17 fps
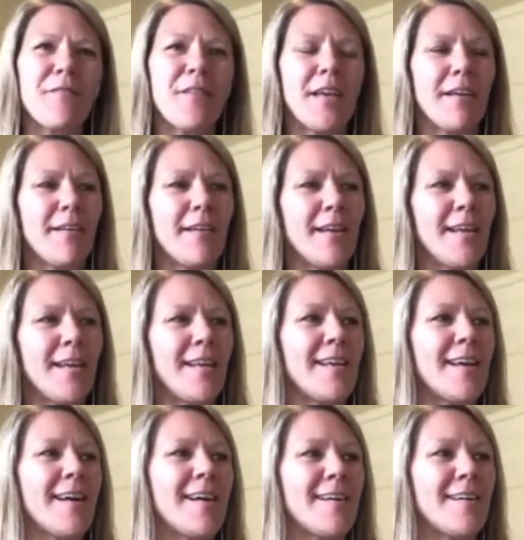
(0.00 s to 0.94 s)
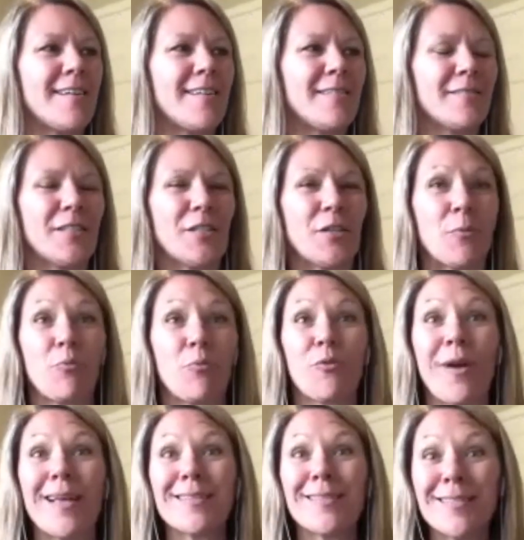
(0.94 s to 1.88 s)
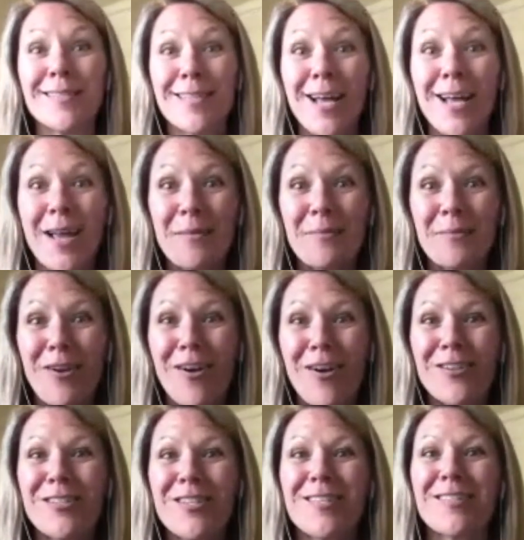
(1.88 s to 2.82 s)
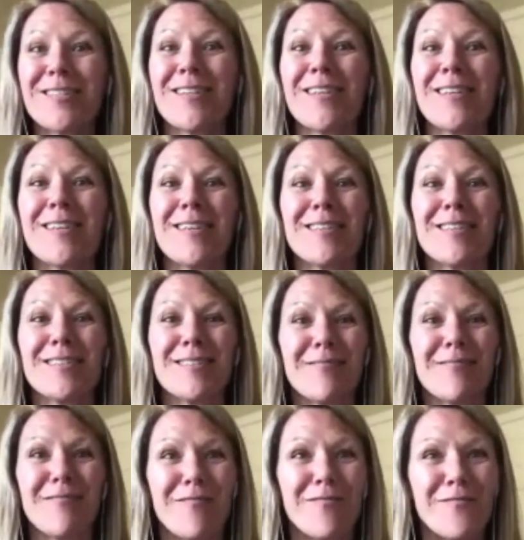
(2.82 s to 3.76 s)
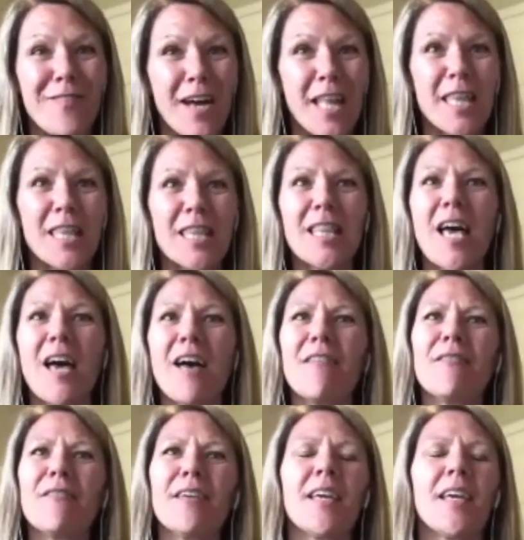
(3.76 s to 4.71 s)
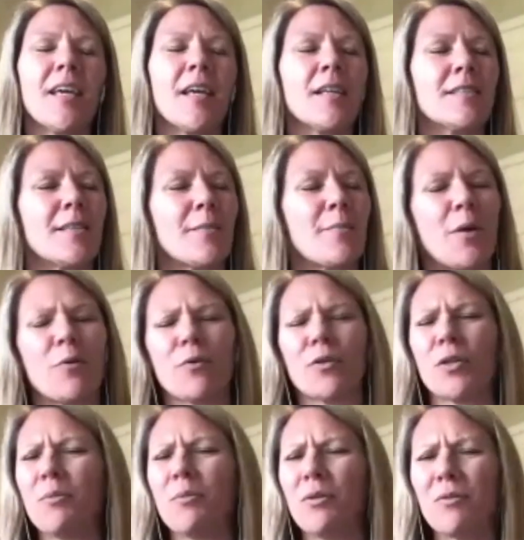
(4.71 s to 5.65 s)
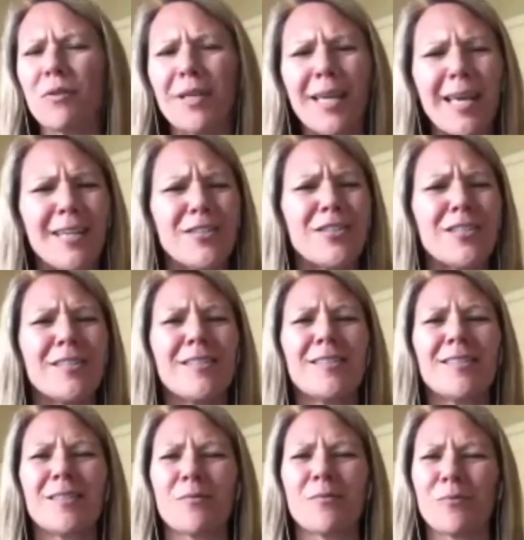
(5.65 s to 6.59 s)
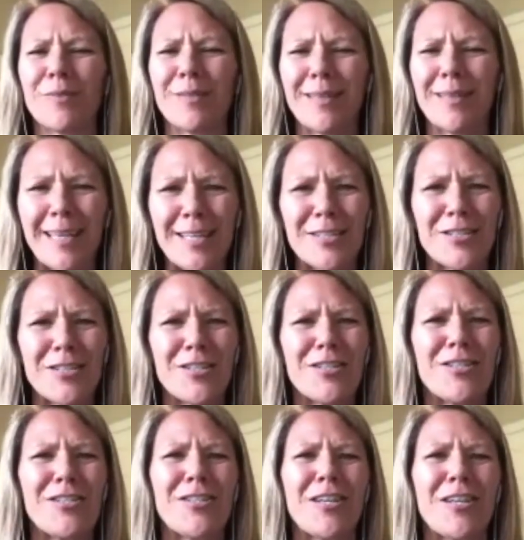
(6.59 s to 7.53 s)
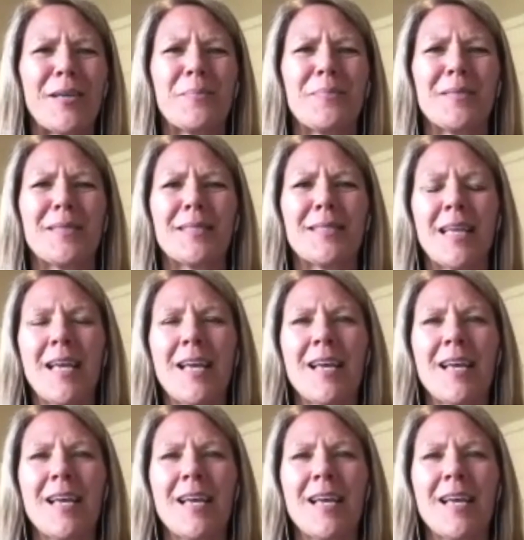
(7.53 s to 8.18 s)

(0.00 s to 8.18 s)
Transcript: very, you know, present time consciousness, fun loving. It's about communications and relationships.